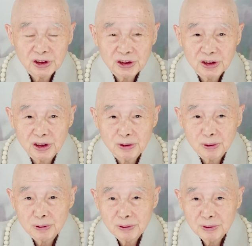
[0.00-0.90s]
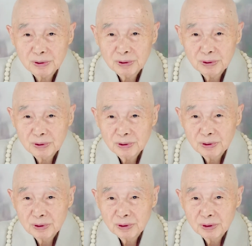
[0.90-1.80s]

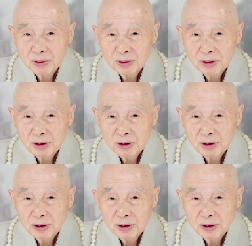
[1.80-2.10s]
No one is speaking in this clip.